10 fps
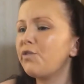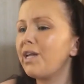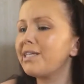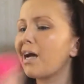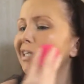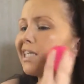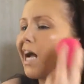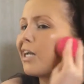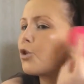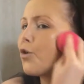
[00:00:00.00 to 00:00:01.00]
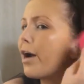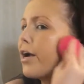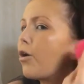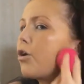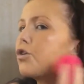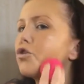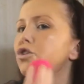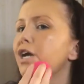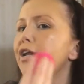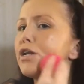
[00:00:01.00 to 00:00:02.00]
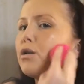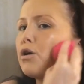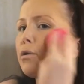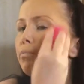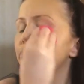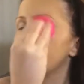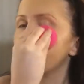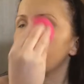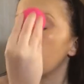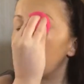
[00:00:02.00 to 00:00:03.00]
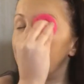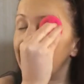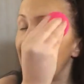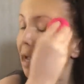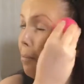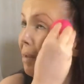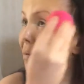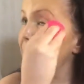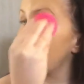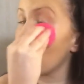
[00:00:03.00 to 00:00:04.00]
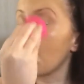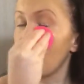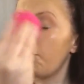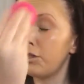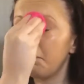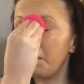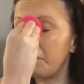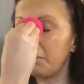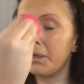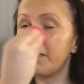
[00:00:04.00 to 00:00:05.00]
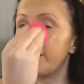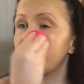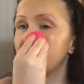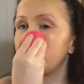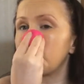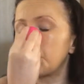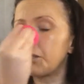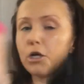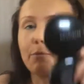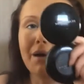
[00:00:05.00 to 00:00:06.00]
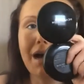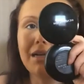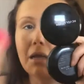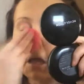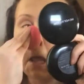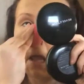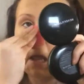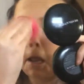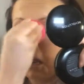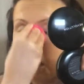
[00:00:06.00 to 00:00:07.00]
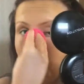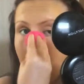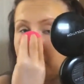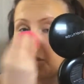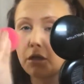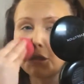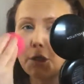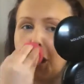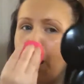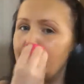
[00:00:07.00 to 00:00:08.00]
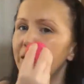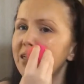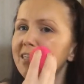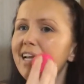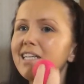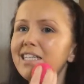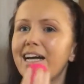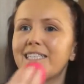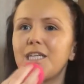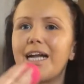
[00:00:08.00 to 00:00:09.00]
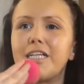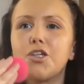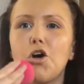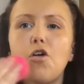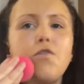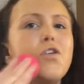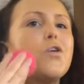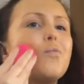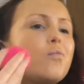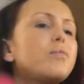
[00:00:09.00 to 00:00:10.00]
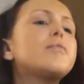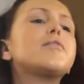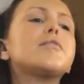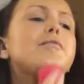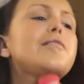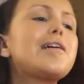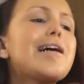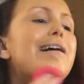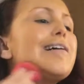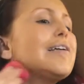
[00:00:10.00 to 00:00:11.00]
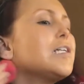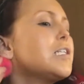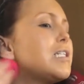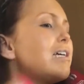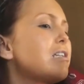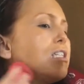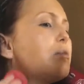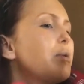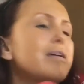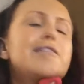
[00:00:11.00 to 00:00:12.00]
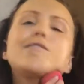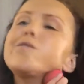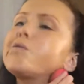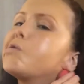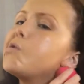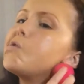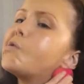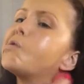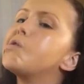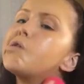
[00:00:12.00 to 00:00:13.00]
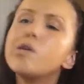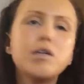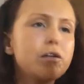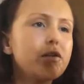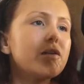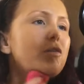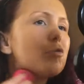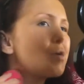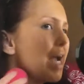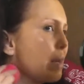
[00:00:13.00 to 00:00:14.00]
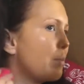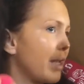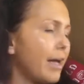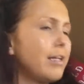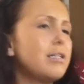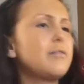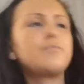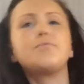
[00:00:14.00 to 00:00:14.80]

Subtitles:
feels actually kind of dry on your skin, which can be a turn off for some people, but it isn't too bad. It's not too hard on the skin, it's actually kind of soft, and it seems to be doing okay to blend.